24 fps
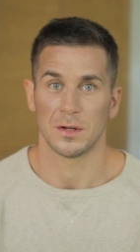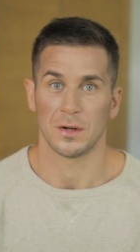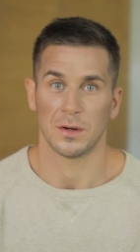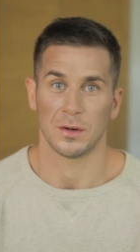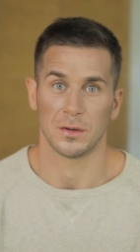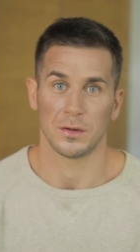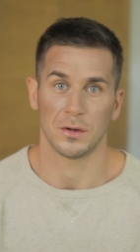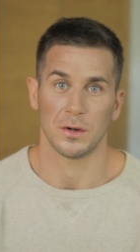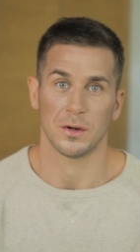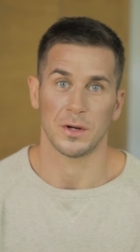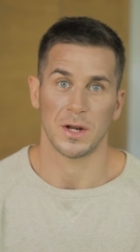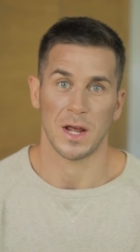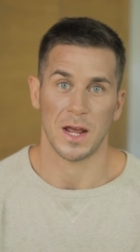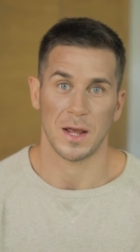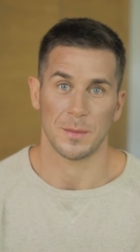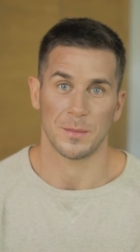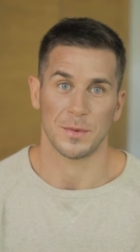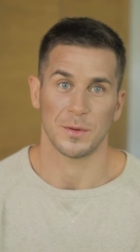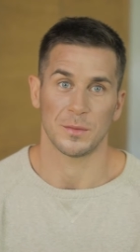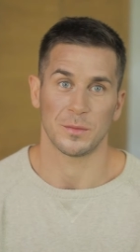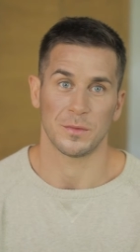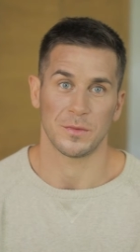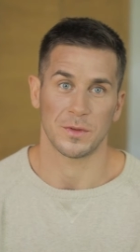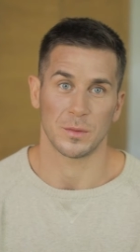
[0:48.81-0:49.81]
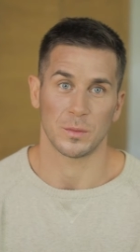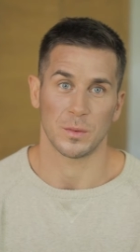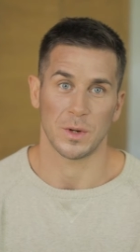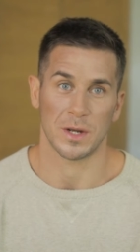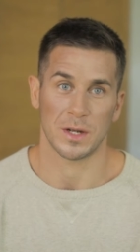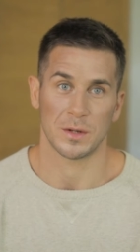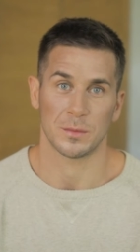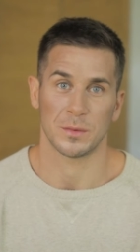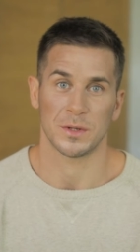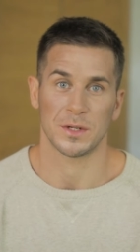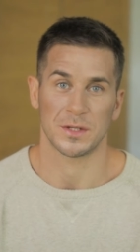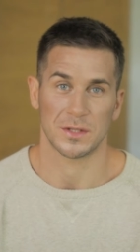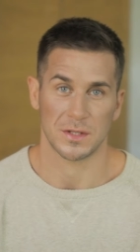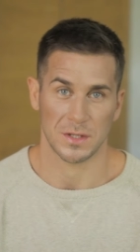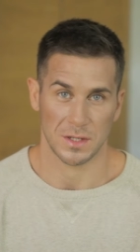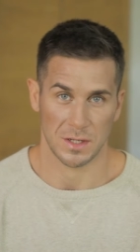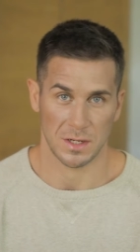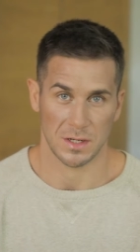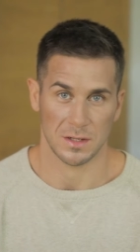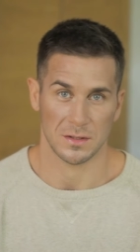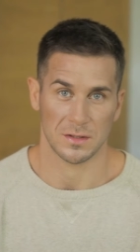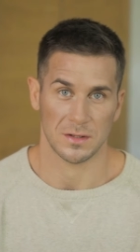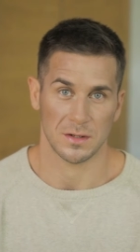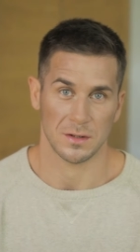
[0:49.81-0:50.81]
or not happy with the way we see
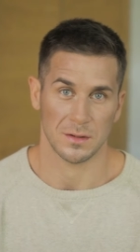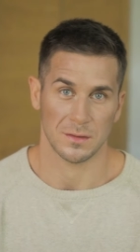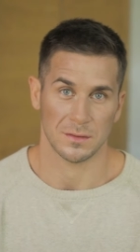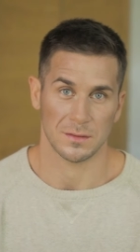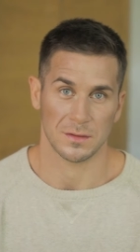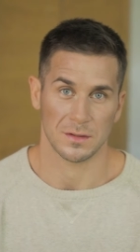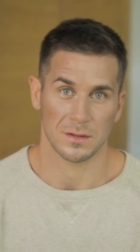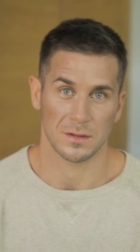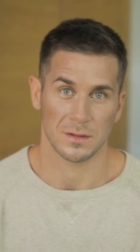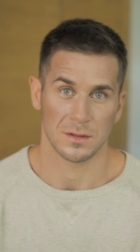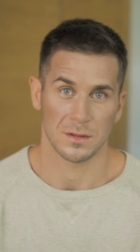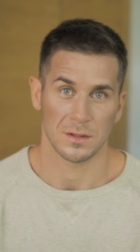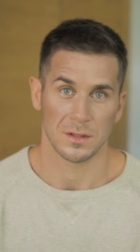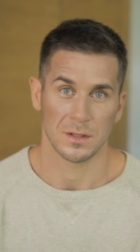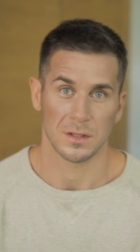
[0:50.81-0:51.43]
ourselves.